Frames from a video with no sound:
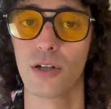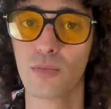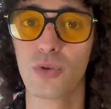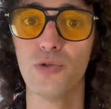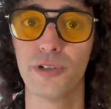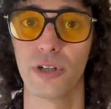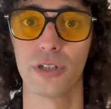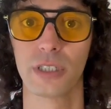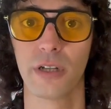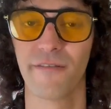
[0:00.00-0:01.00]
They're
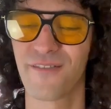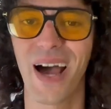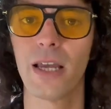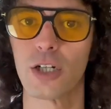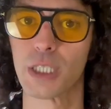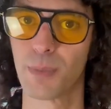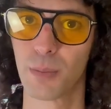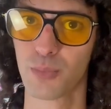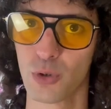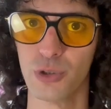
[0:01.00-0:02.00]
bruisers. Fighters,
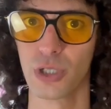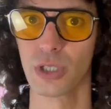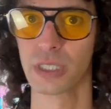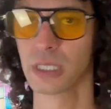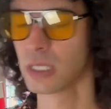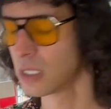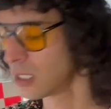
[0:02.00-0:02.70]
but bruisers.